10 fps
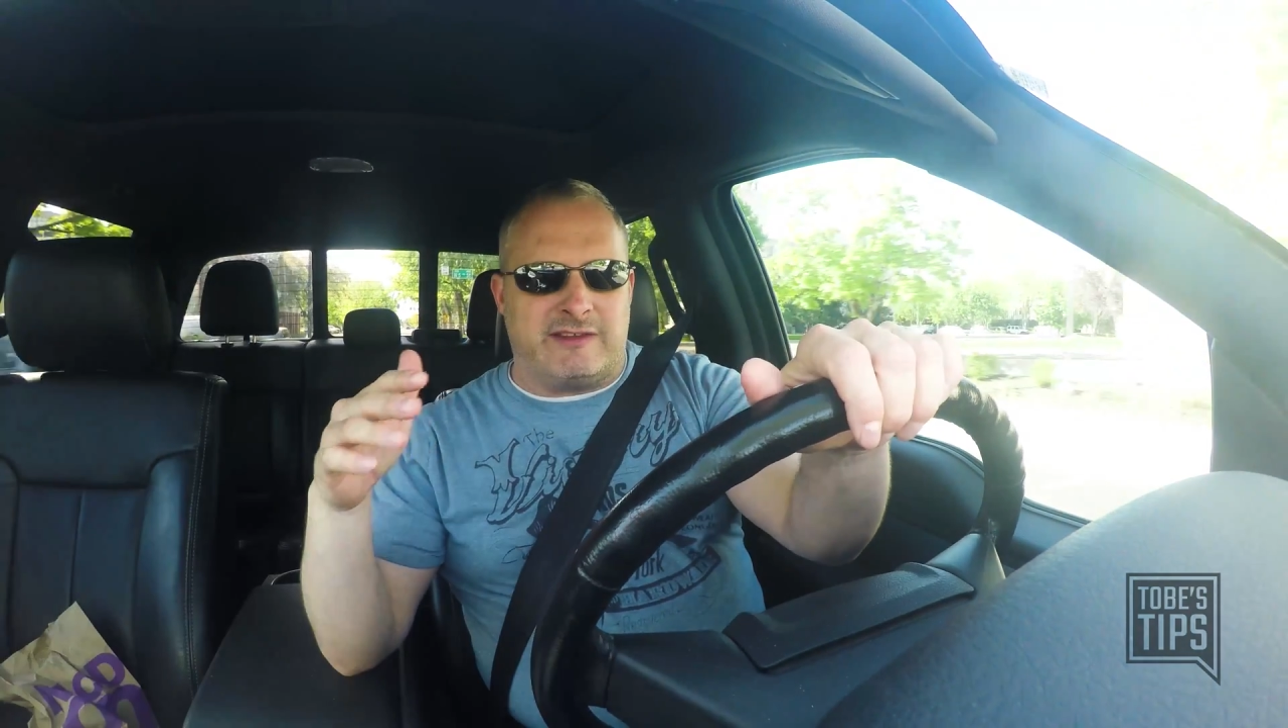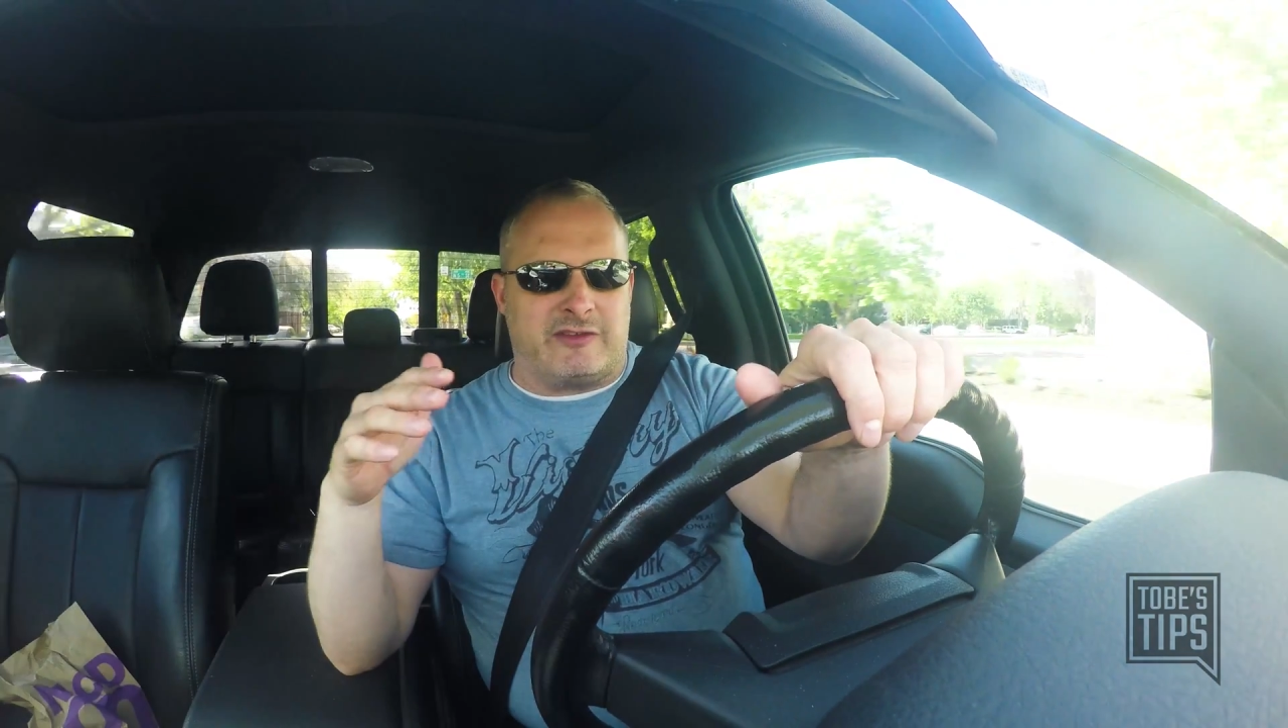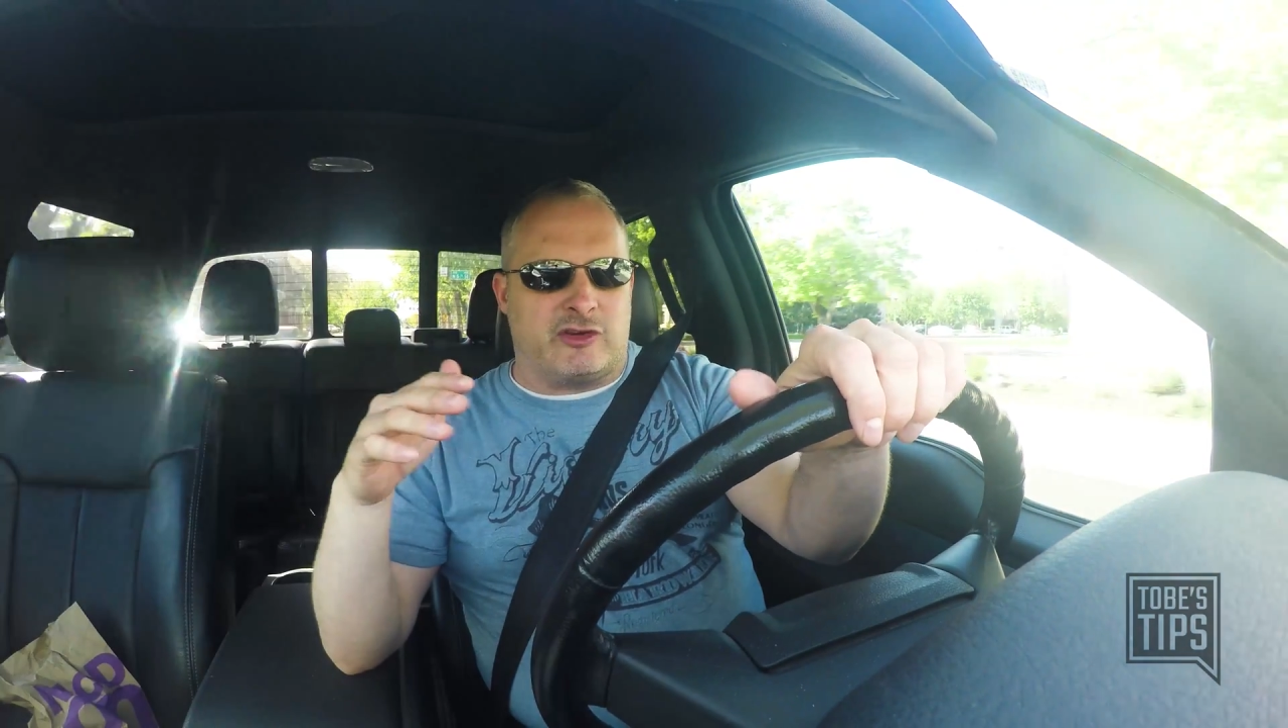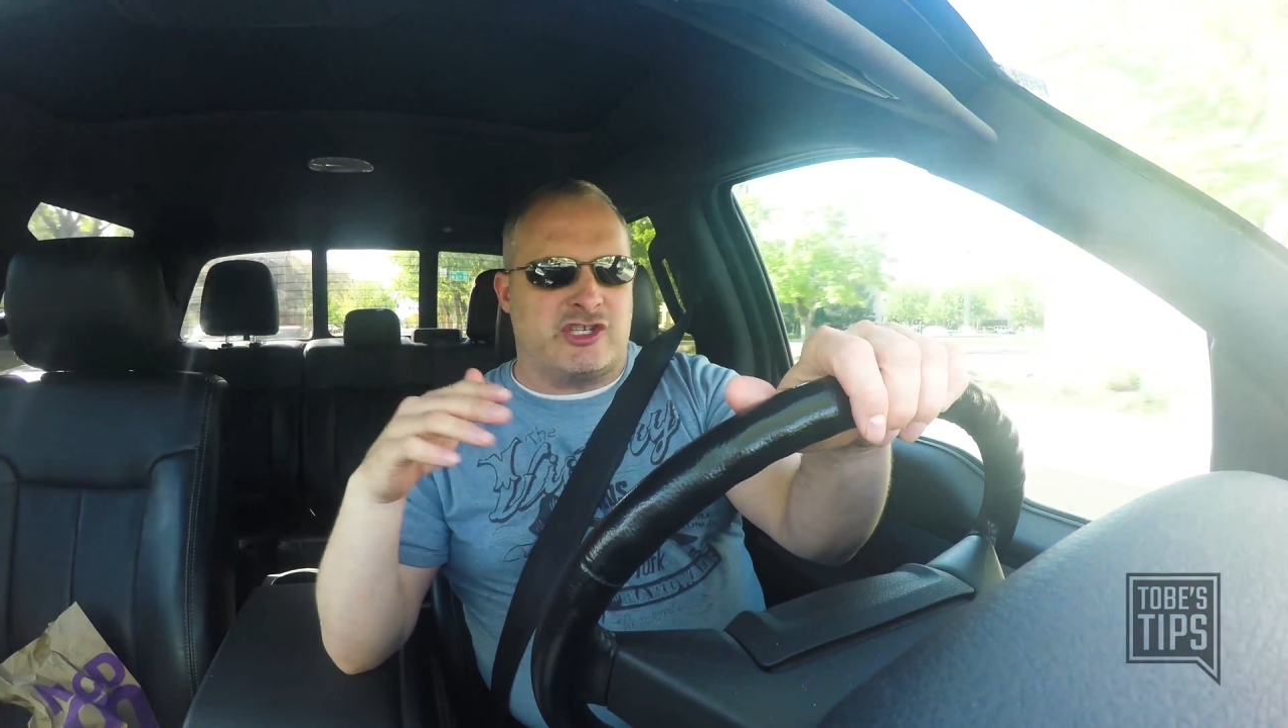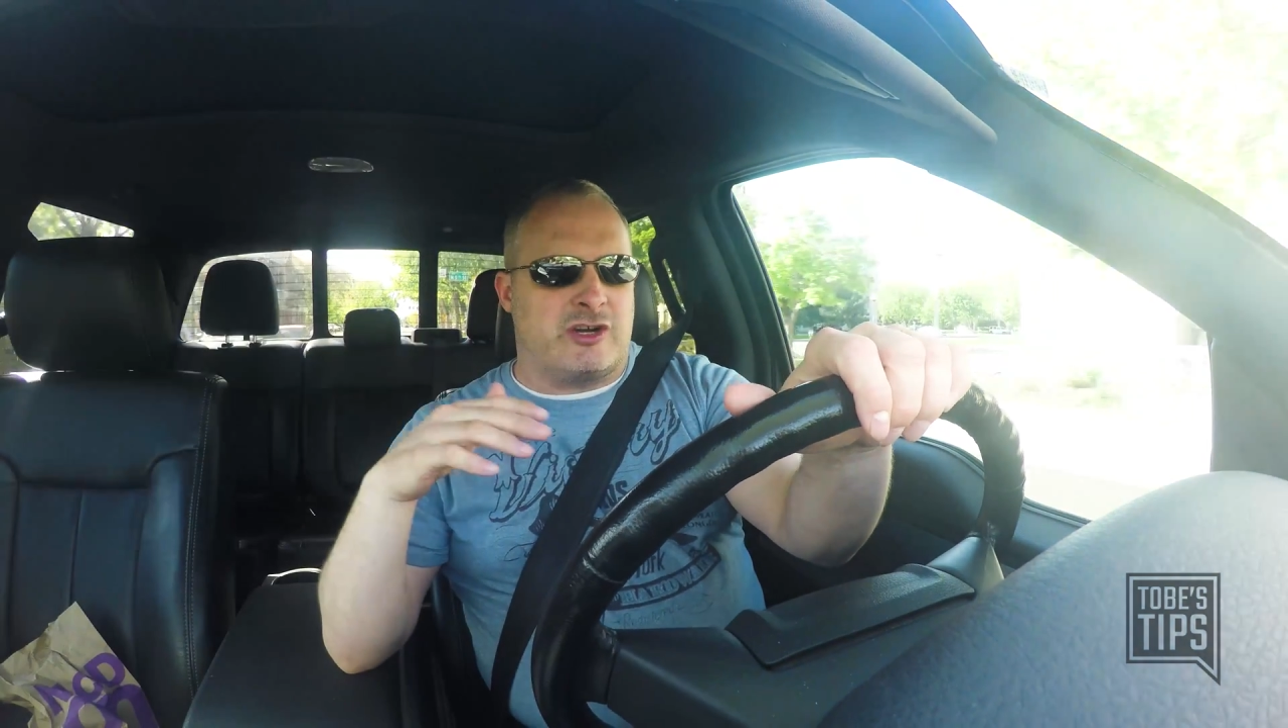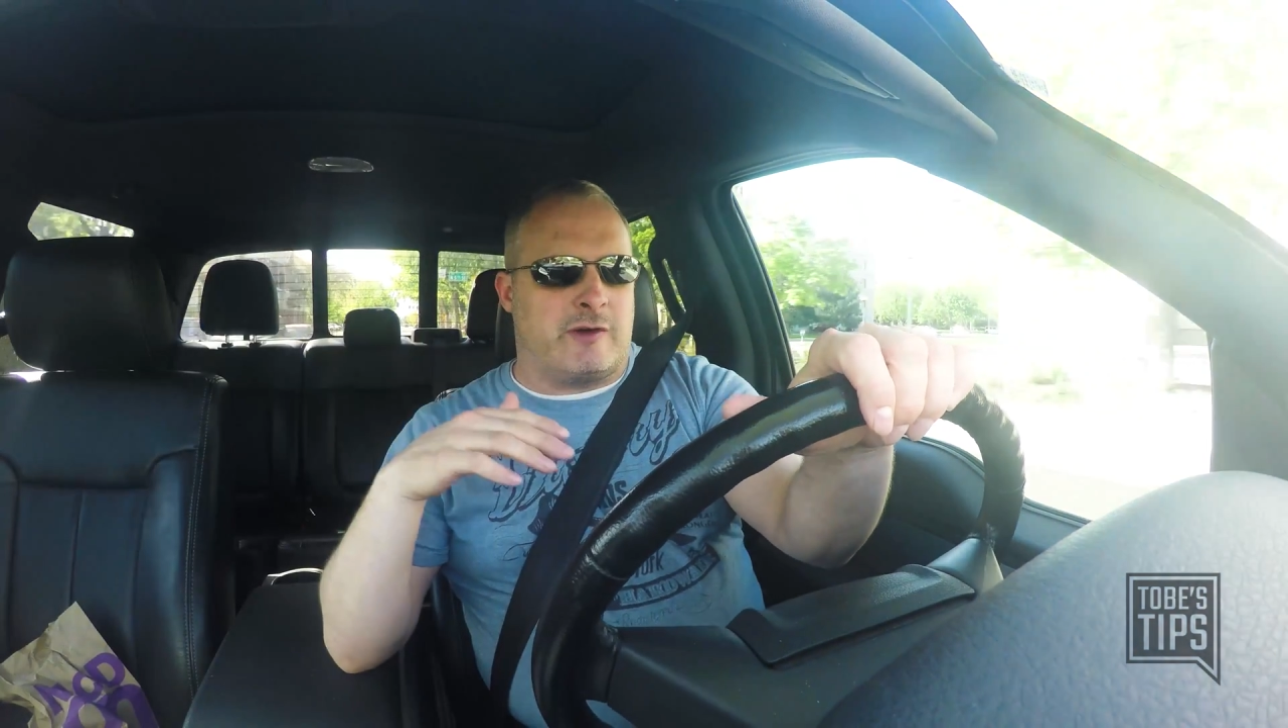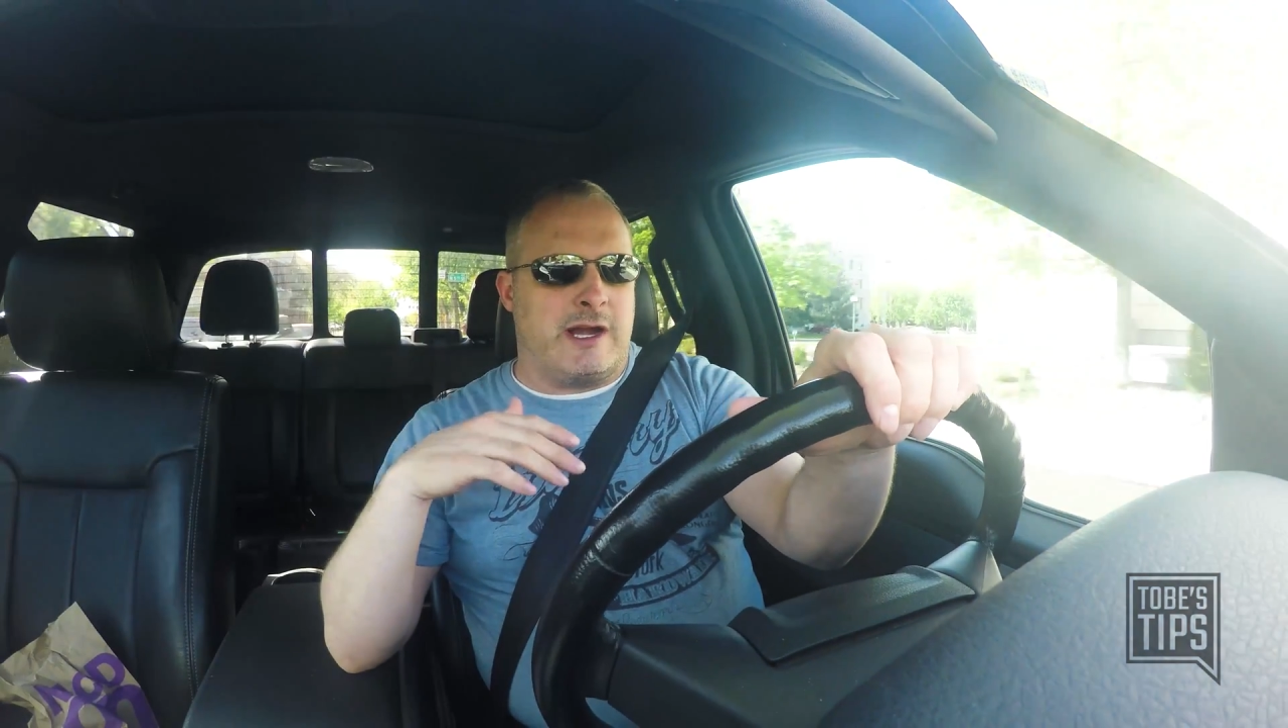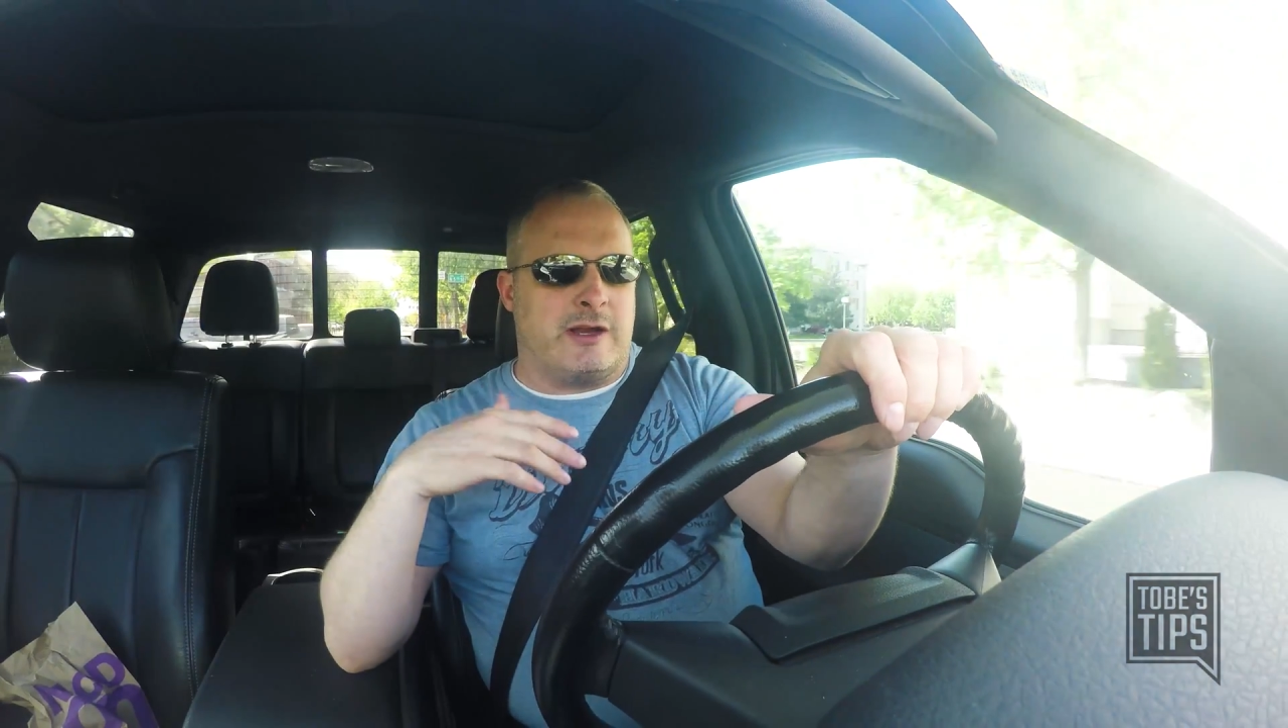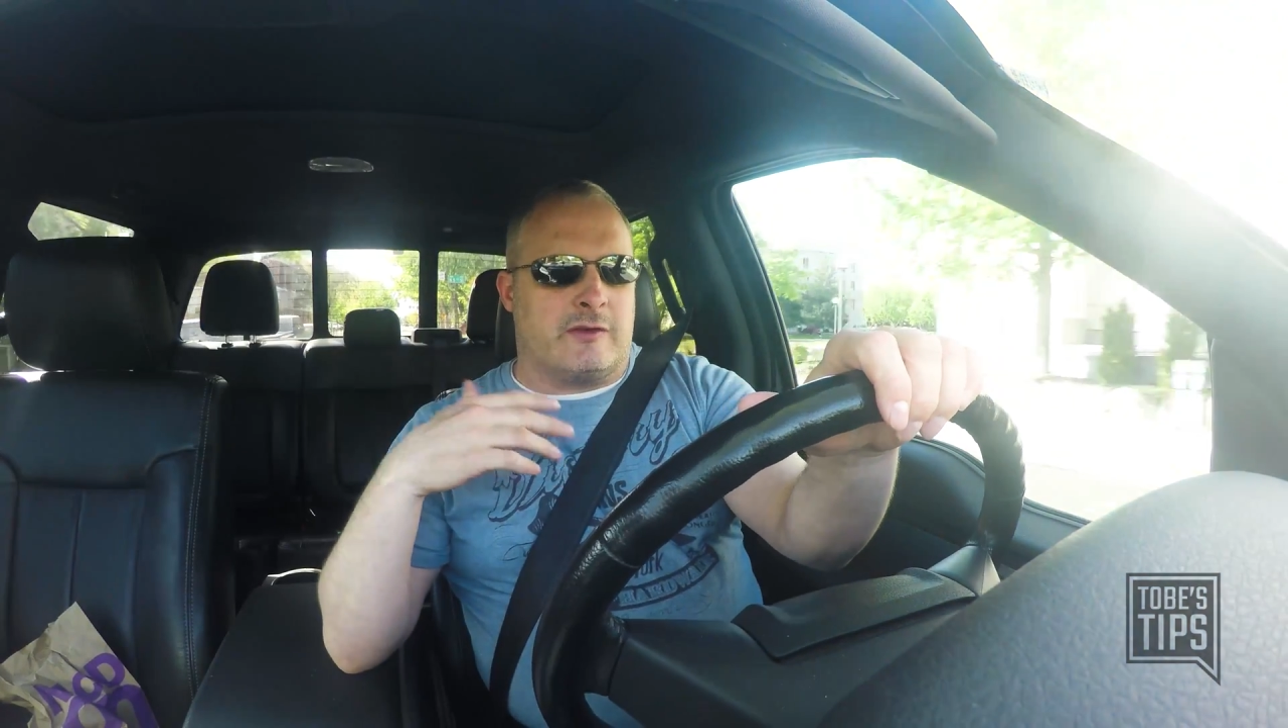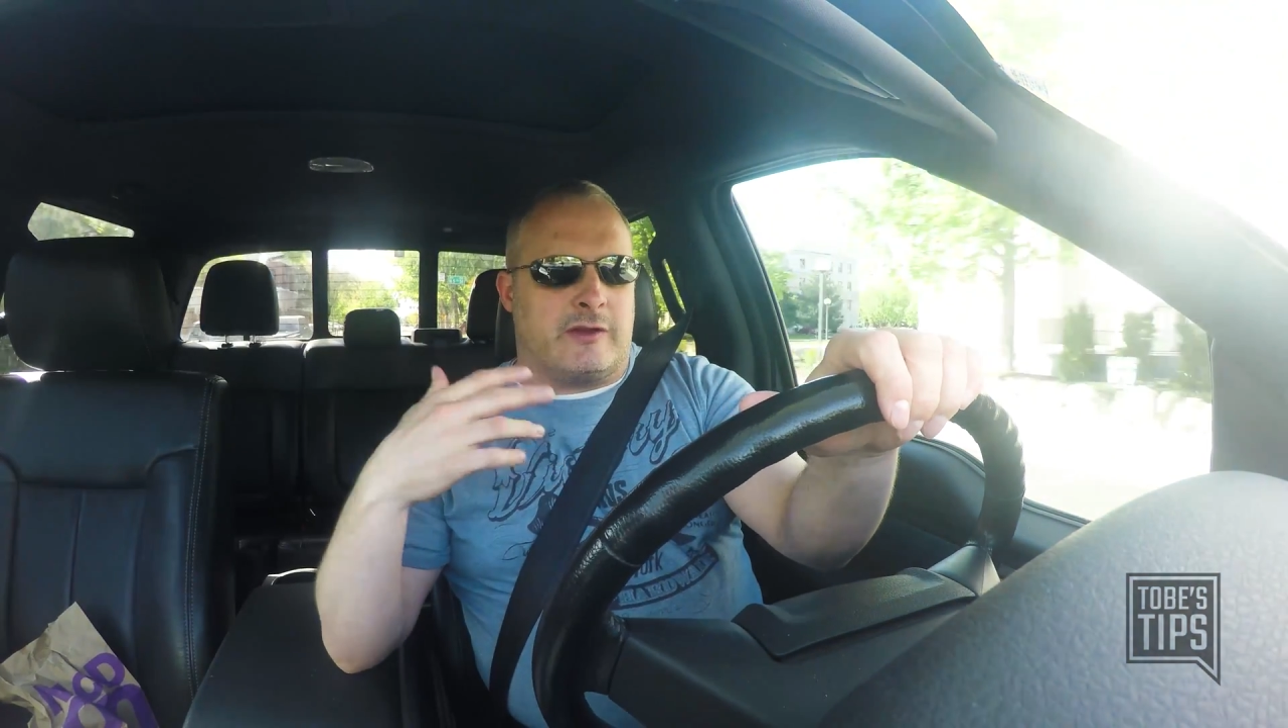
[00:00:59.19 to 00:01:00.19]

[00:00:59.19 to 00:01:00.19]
that they're generating,